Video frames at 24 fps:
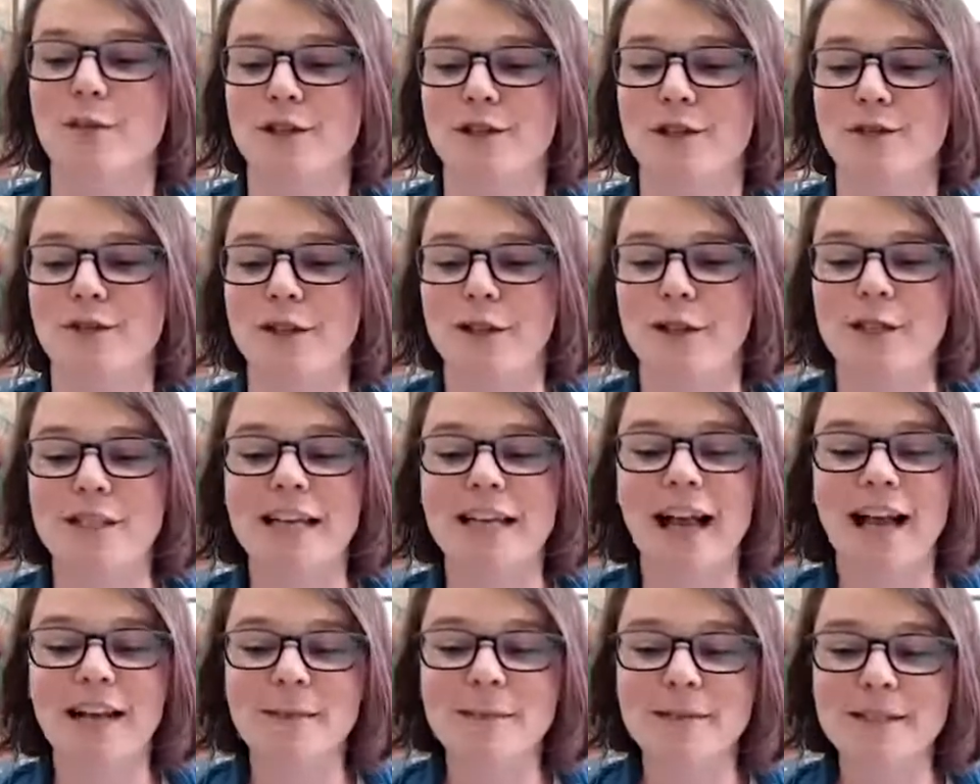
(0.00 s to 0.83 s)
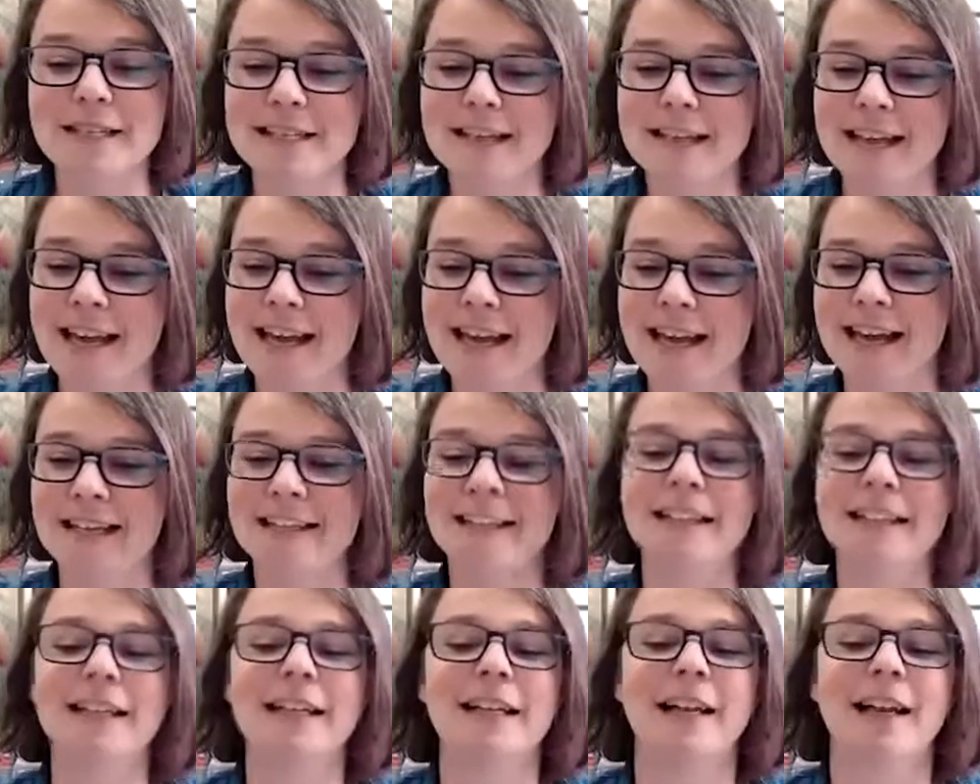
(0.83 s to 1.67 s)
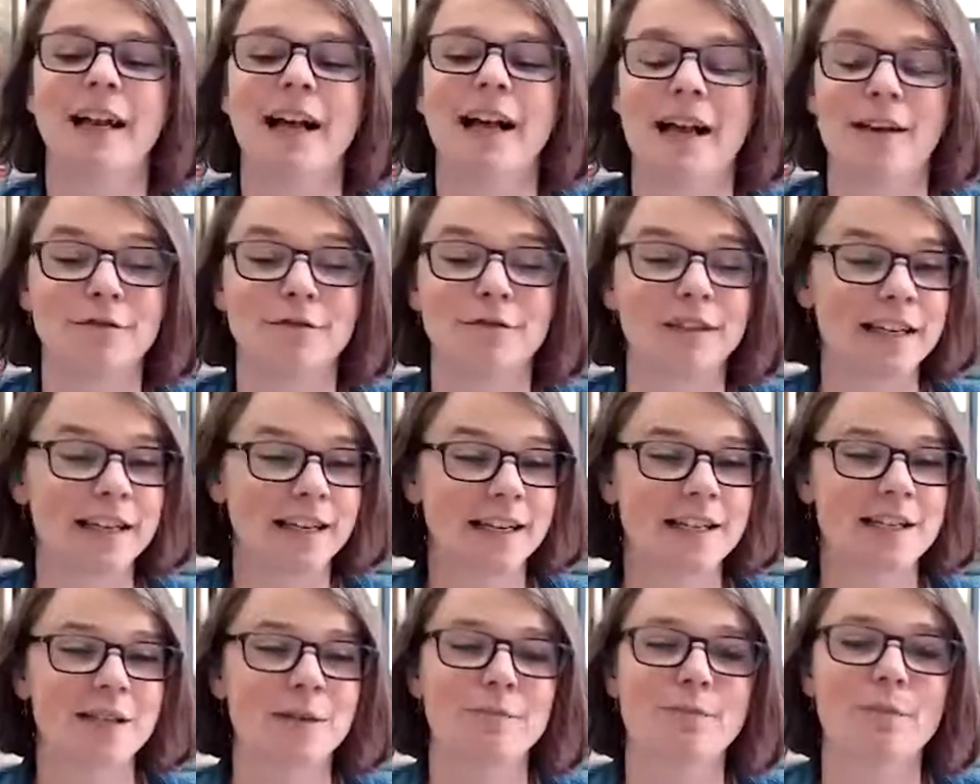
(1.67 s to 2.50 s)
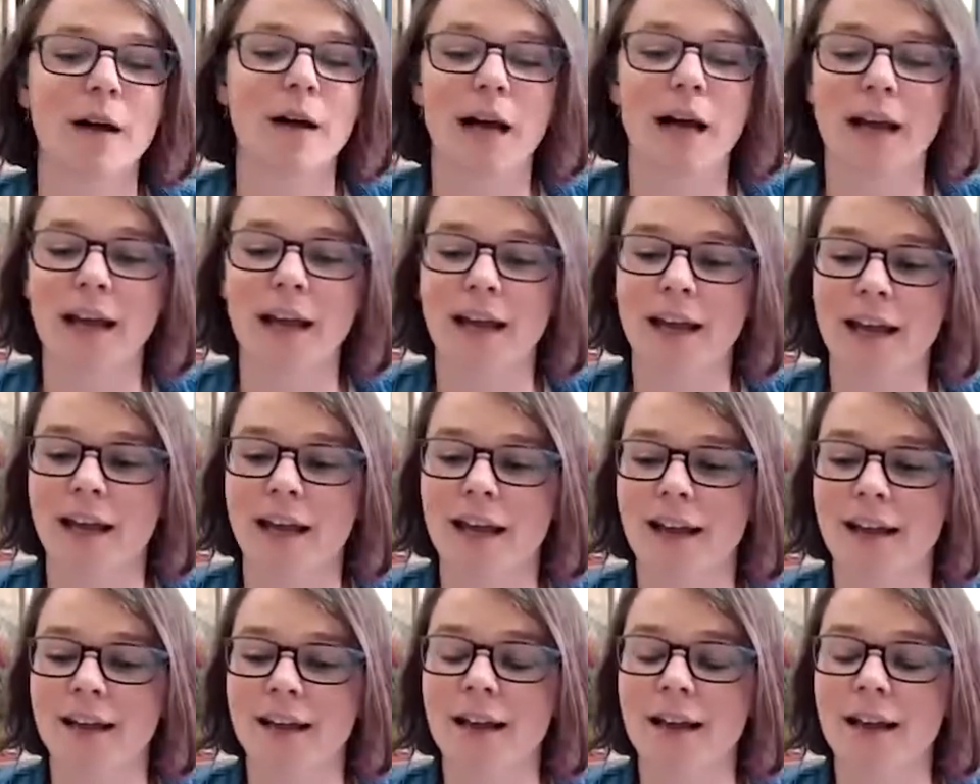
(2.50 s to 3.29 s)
for your time today. I've linked my